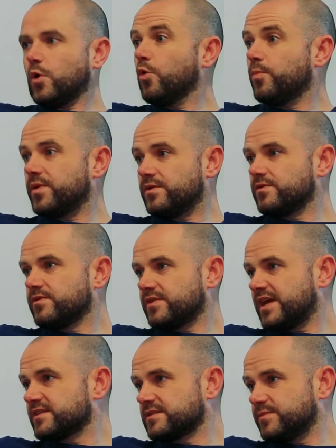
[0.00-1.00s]
open
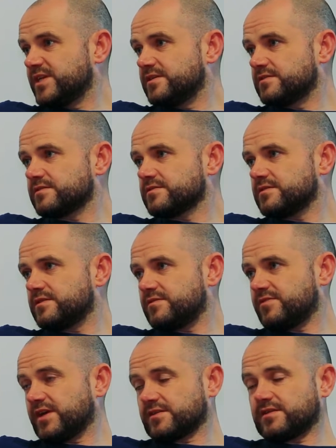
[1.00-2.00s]
to SMEs
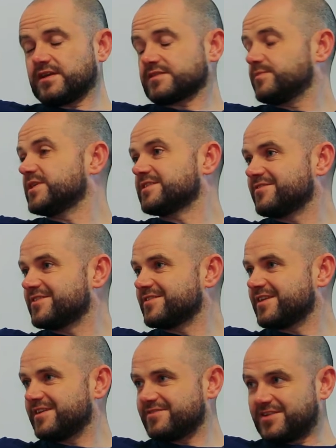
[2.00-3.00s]
and in fact SMEs have
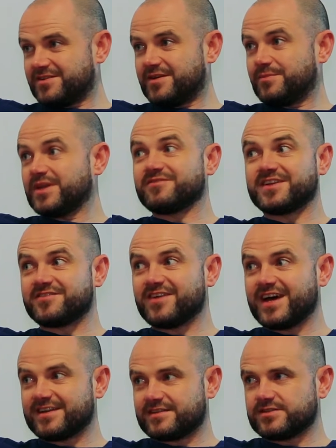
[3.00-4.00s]
a, have a bit of an
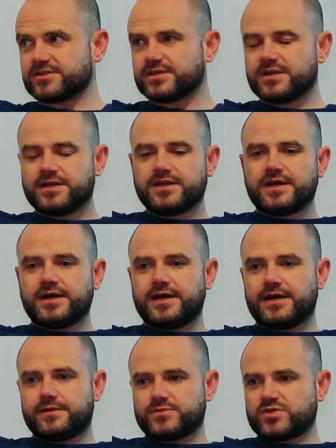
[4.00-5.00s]
advantage. Mm.
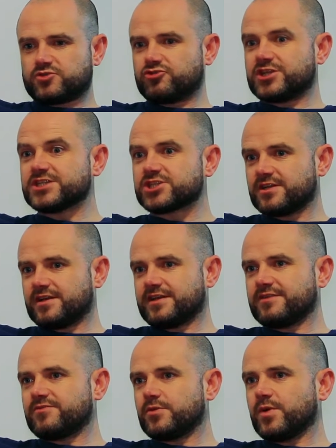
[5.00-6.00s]
Um, so
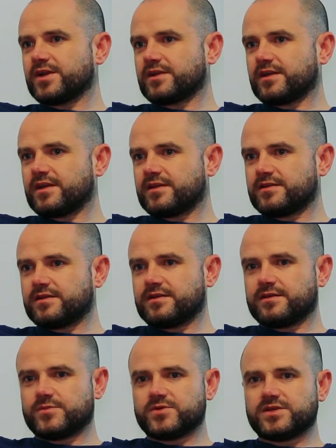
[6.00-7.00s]
traditionally, if you wanted to get into
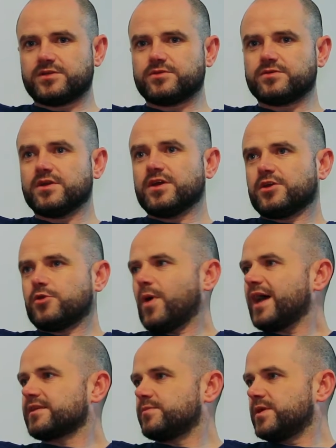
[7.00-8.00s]
the MOD, you, you
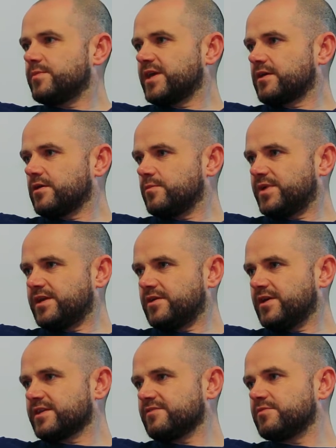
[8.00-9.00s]
had to be a big company,
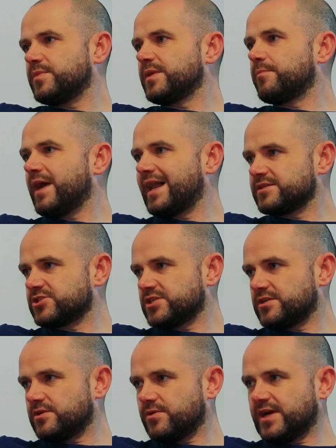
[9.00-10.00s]
you had to have a big balance
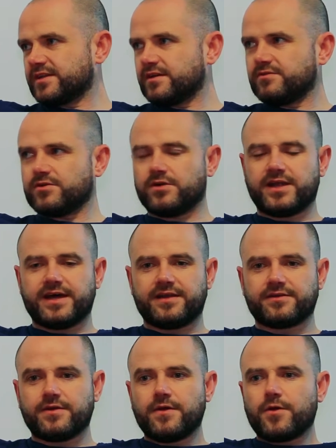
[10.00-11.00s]
sheet, you had to have all
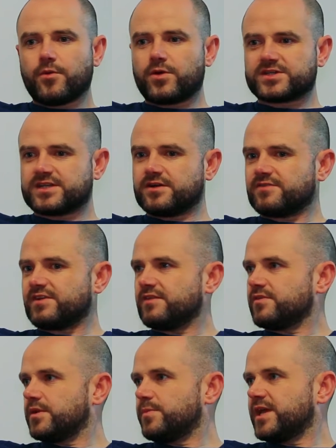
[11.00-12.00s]
that. Whereas now they've
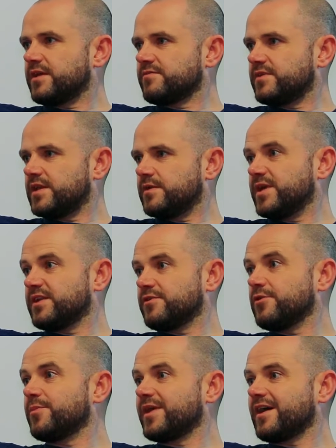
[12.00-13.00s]
leveled the playing field and made
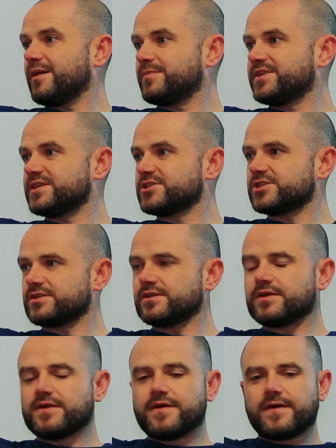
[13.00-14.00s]
it open
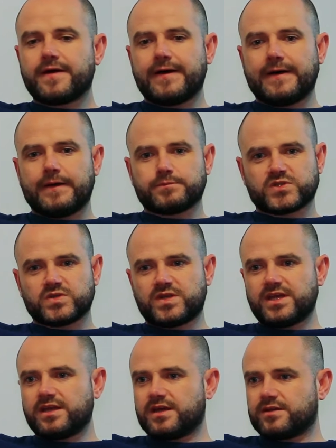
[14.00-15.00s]
competition. Um, so
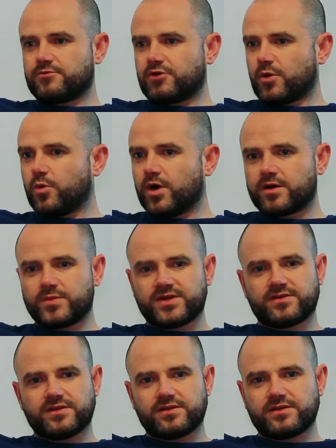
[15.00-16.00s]
they had a
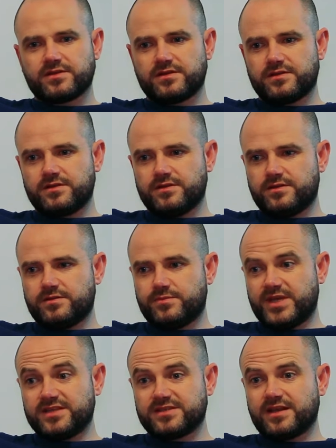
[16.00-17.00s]
requirement, they, they,
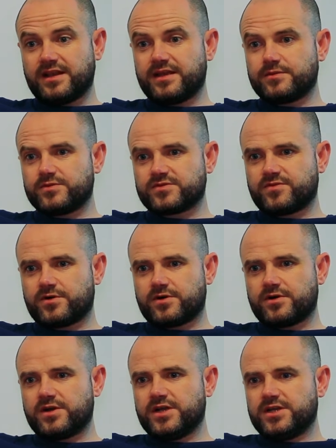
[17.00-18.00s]
it, basically it was
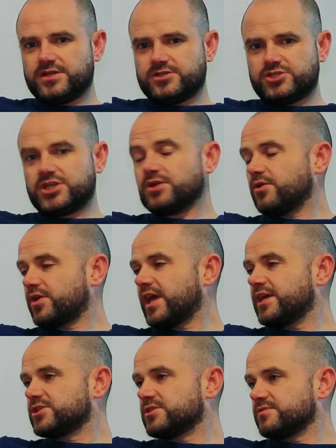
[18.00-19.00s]
for
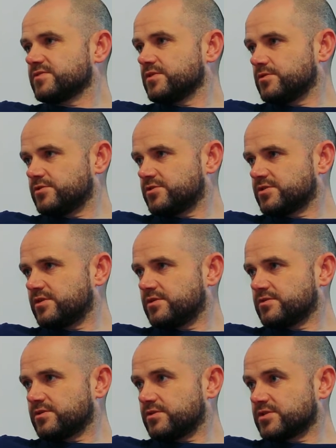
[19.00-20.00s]
geolocation of soldiers,
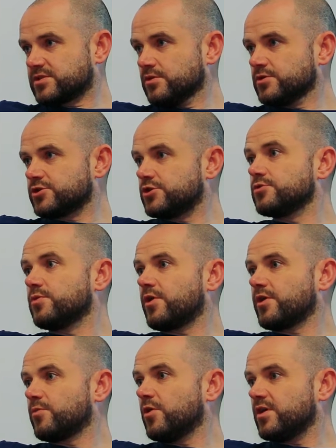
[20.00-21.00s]
so the soldier knew
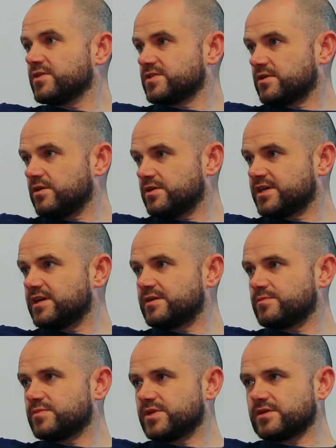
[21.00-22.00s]
where he was at all
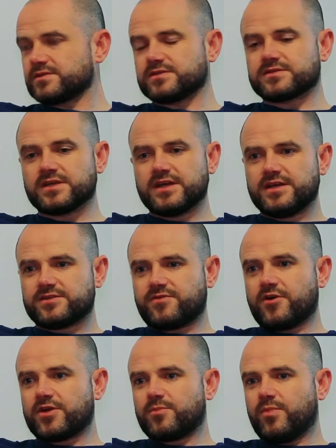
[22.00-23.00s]
time because it's, it's
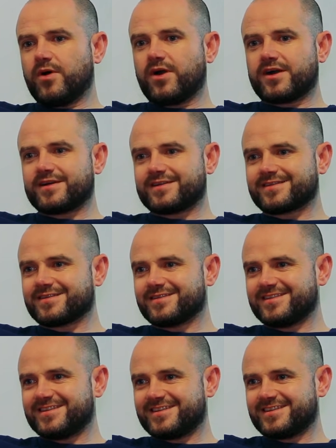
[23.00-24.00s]
very important
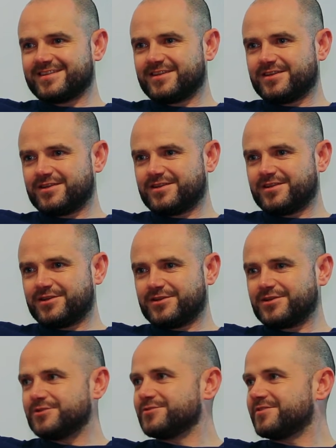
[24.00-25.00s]
in the, in the, in
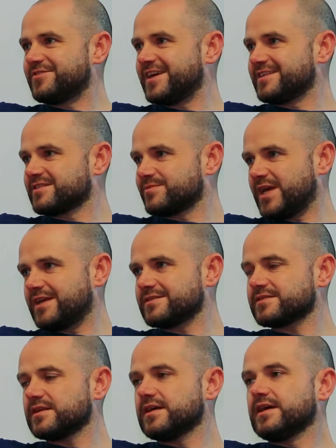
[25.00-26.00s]
the new defence
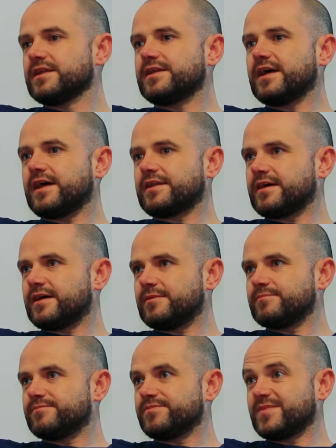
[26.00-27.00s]
space that
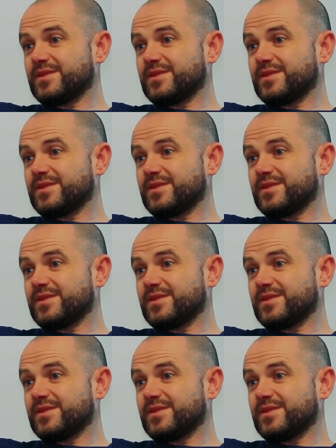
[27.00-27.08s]
um,